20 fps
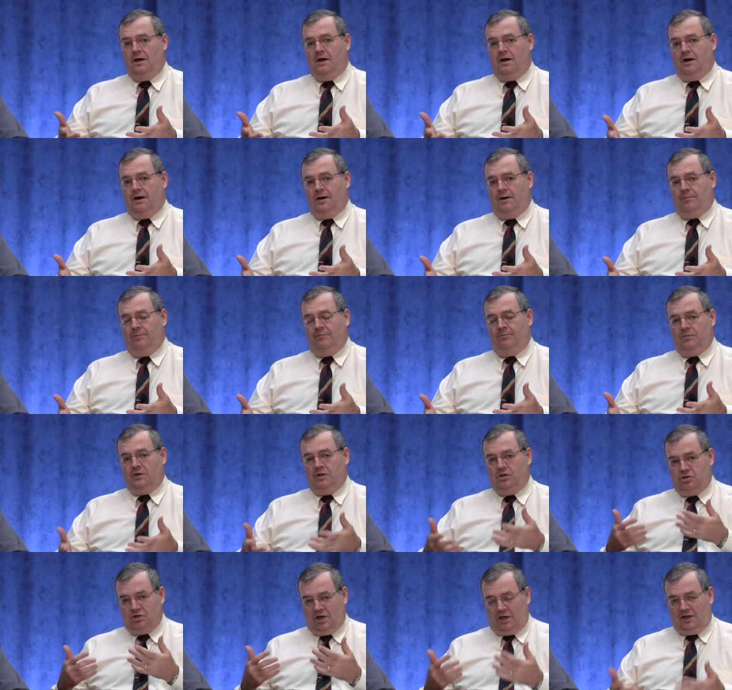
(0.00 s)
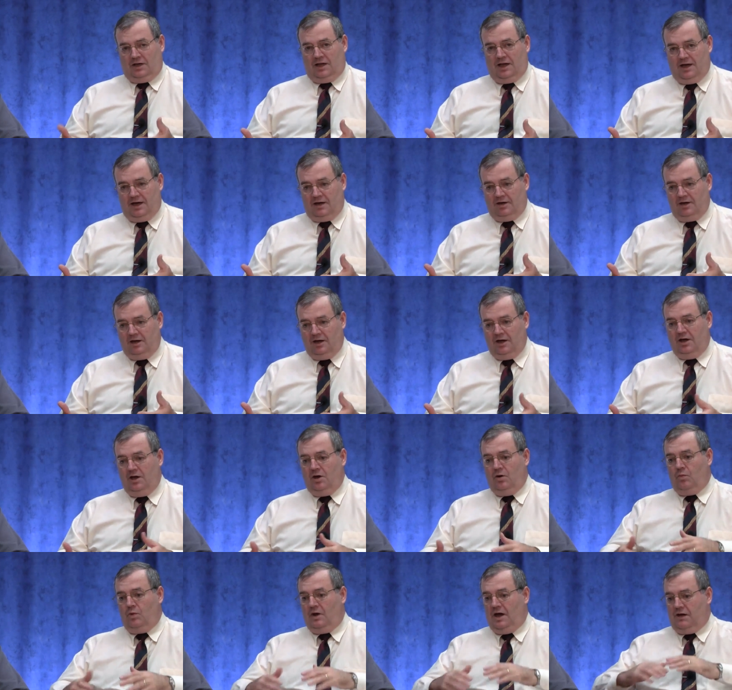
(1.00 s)
um, shut down,
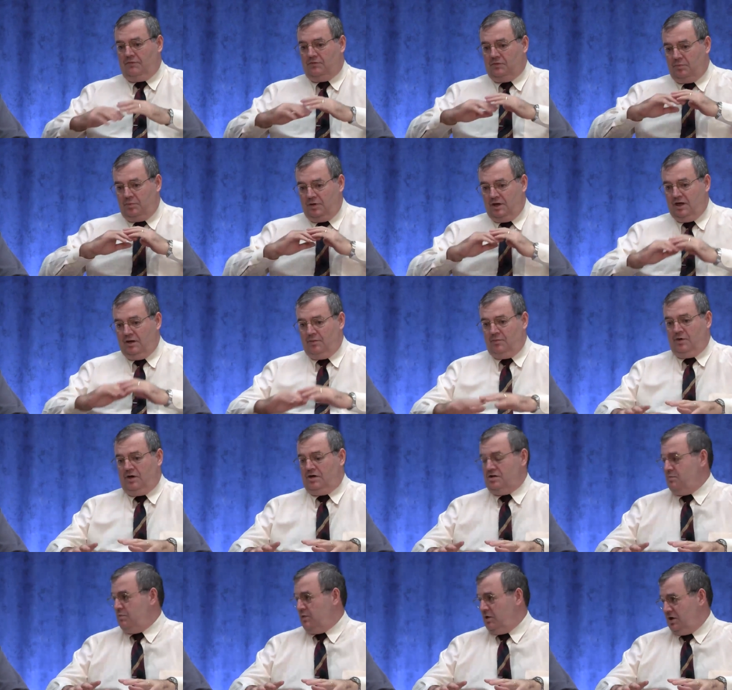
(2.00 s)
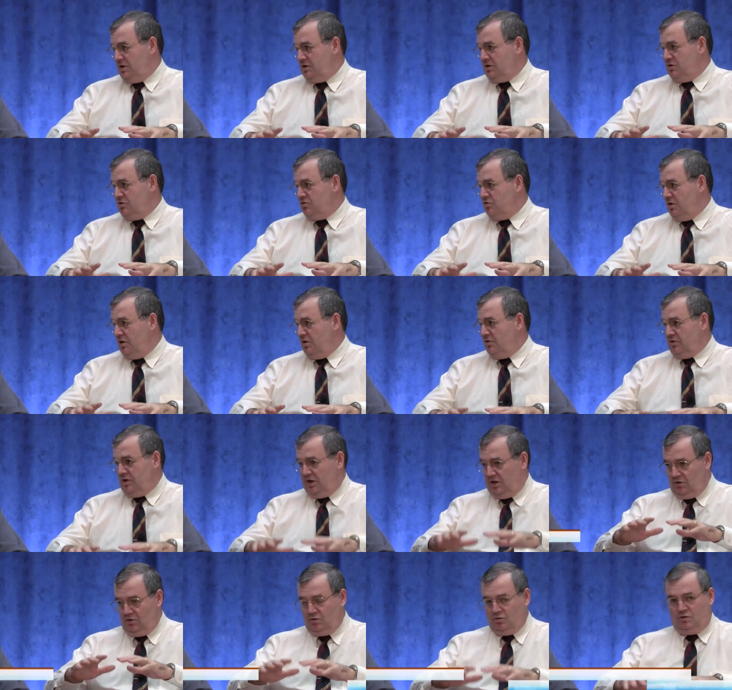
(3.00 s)
we have to bring in price, price controls
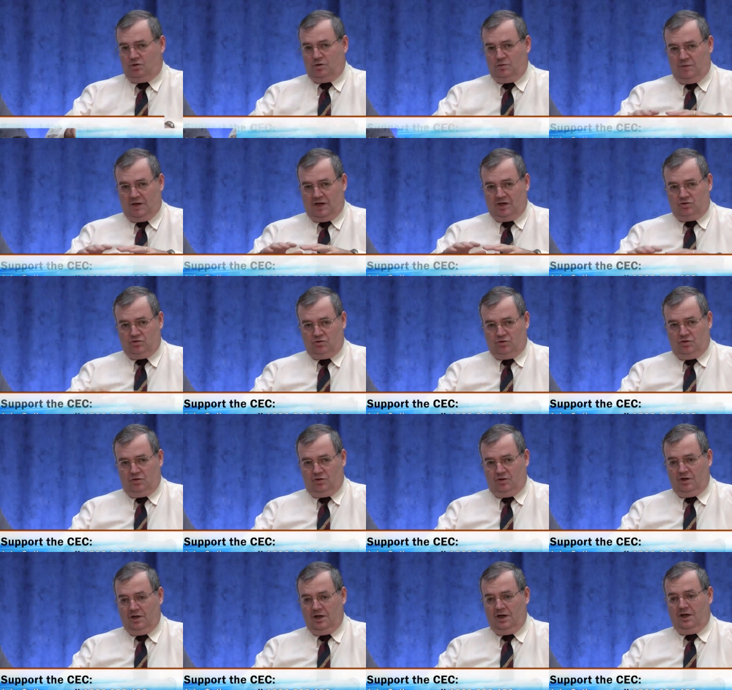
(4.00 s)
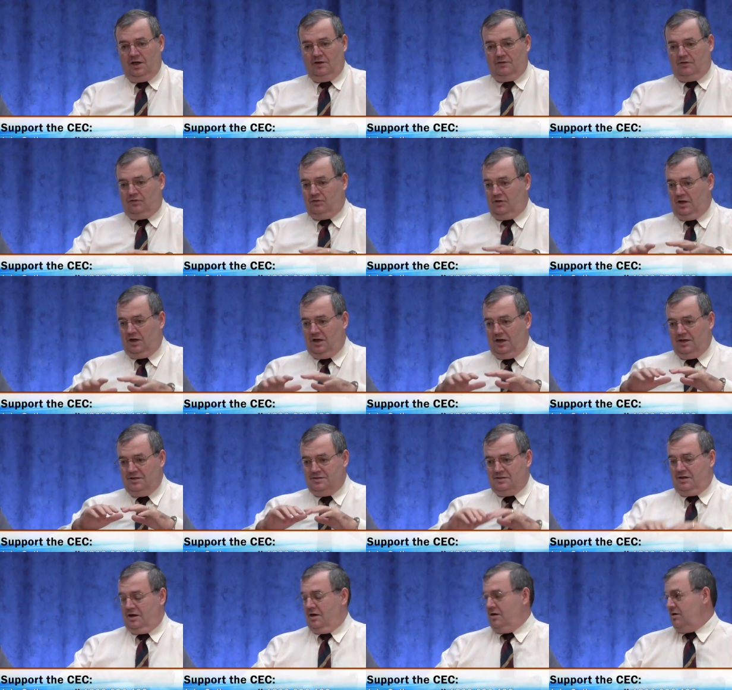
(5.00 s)
in order to make sure that there
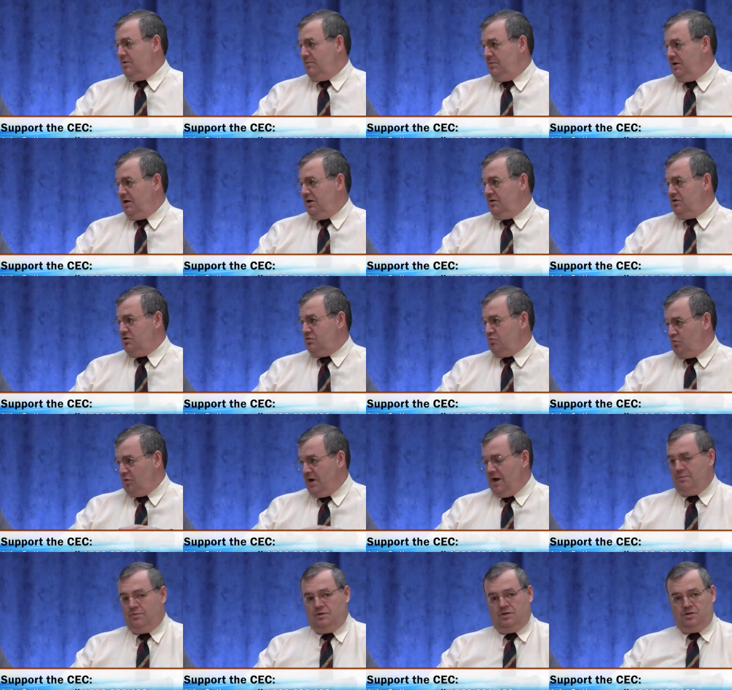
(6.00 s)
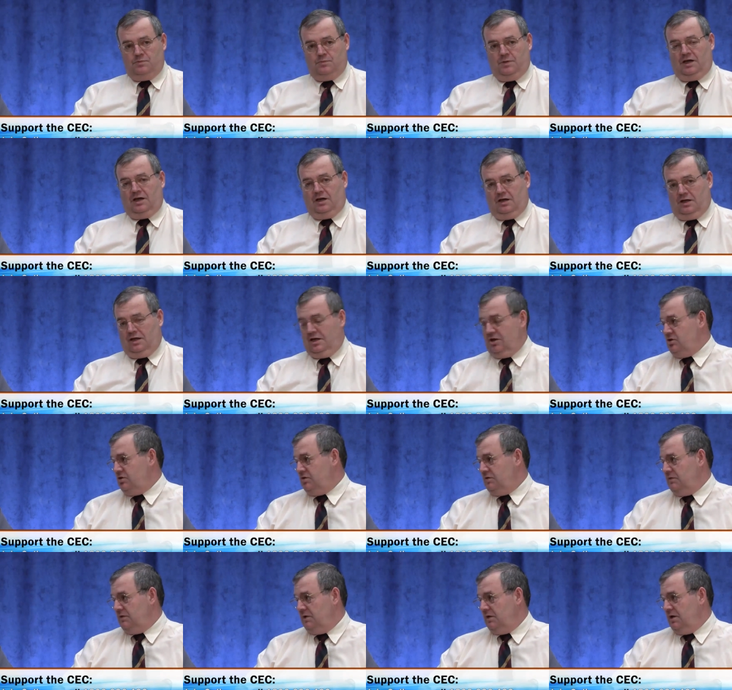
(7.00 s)
isn't going to be this rampant
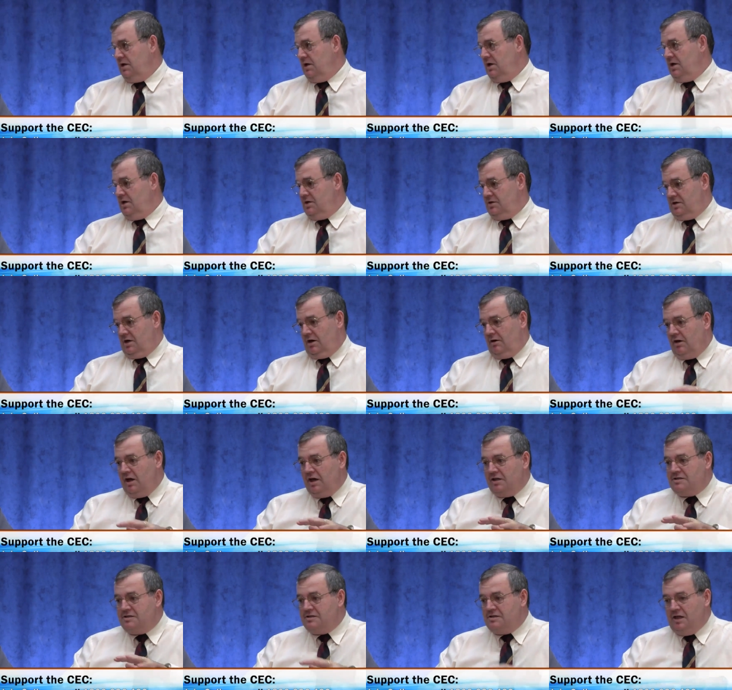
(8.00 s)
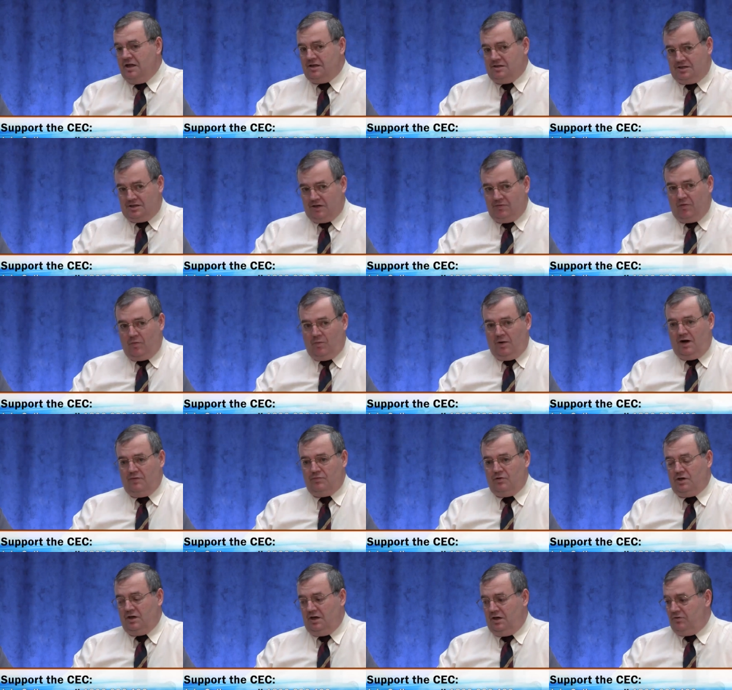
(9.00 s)
speculation. So it's, it's a different way
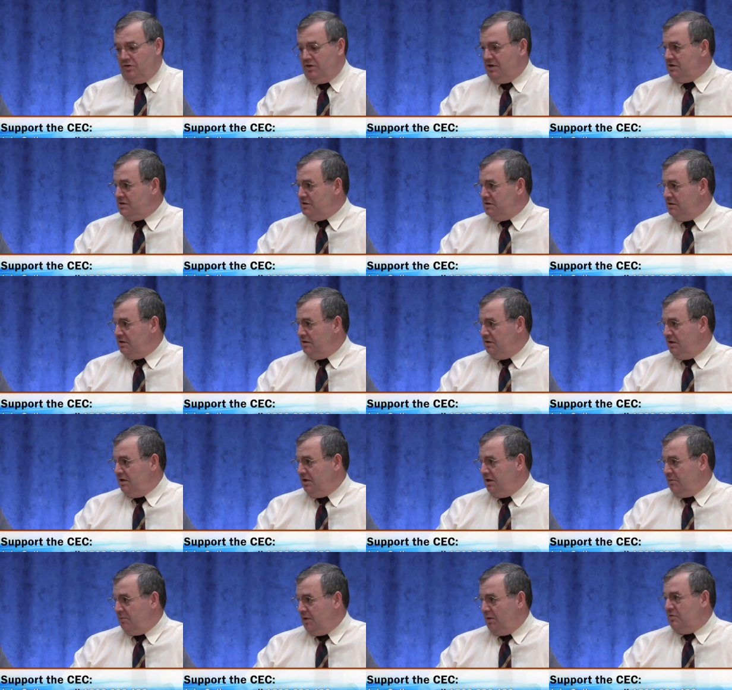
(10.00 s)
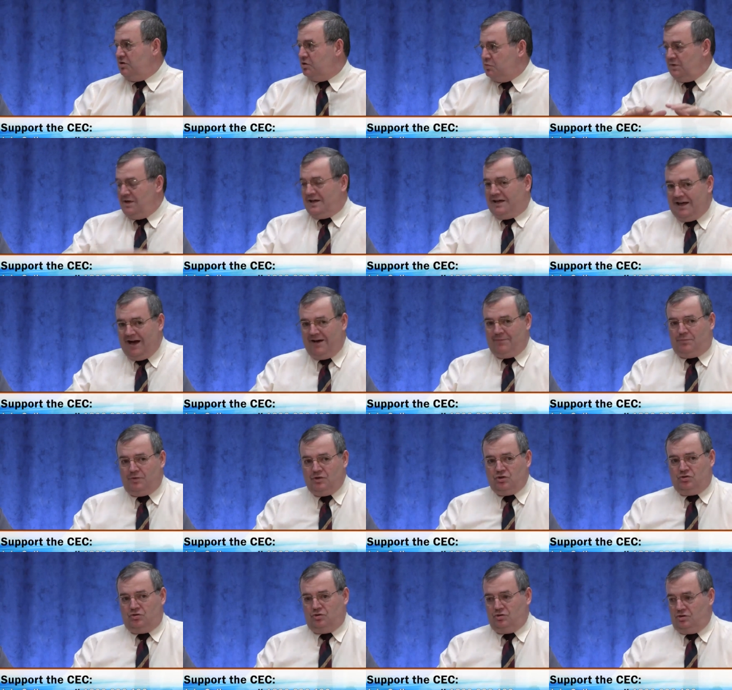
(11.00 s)
of looking at things, but this is what a
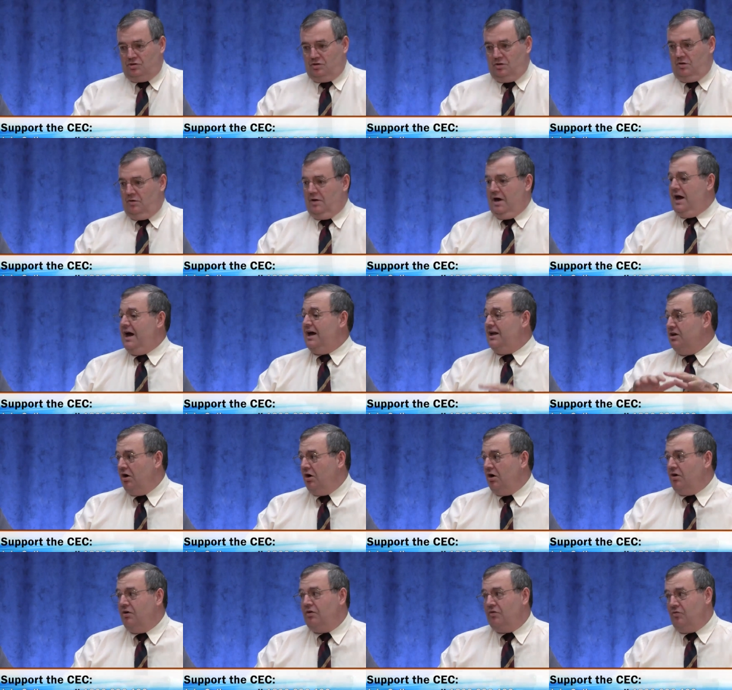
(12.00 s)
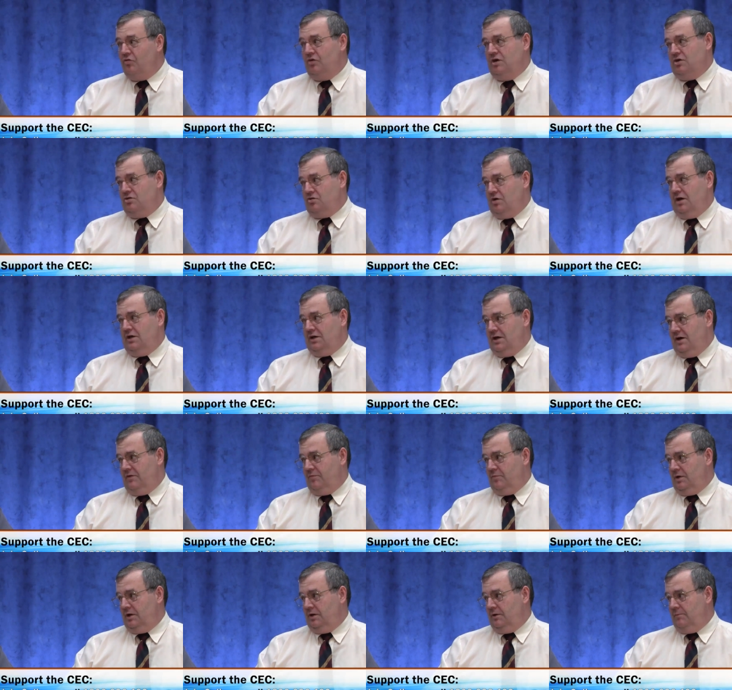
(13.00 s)
government should do, a non-free trade
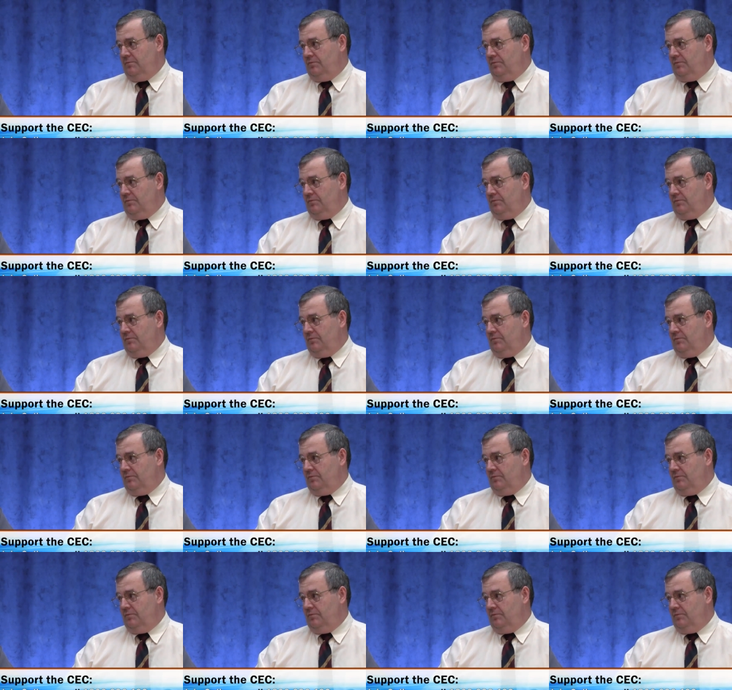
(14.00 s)
government.